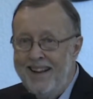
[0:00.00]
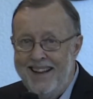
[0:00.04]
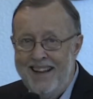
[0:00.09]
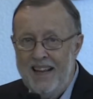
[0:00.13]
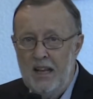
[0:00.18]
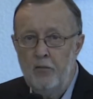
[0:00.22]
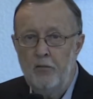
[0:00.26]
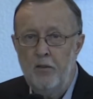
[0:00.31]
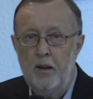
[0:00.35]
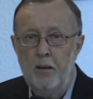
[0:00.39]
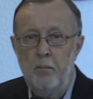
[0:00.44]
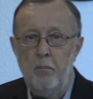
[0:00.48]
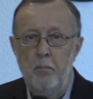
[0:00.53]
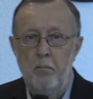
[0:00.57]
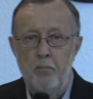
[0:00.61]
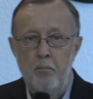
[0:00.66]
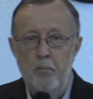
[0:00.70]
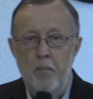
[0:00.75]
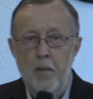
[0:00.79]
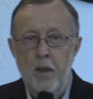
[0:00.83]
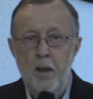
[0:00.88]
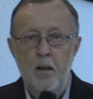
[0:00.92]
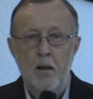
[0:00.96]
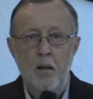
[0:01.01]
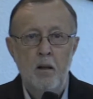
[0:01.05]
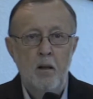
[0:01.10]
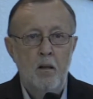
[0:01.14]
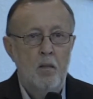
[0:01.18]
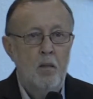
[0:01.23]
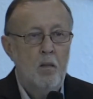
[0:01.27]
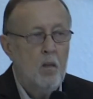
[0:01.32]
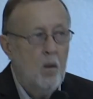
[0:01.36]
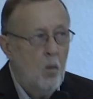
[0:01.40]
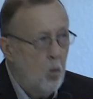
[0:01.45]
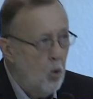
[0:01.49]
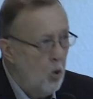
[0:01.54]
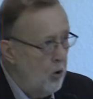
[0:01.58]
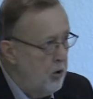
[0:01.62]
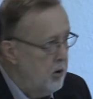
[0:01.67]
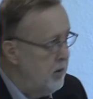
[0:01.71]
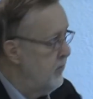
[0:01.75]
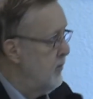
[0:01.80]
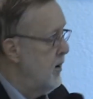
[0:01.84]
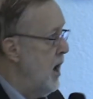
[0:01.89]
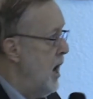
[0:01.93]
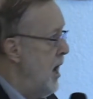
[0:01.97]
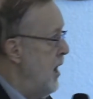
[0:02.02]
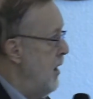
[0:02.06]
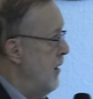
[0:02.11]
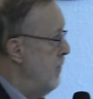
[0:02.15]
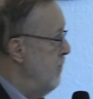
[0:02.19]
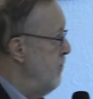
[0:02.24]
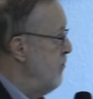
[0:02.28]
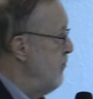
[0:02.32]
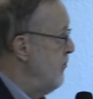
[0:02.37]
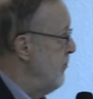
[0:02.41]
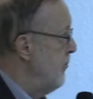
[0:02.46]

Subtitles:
given the Word of God,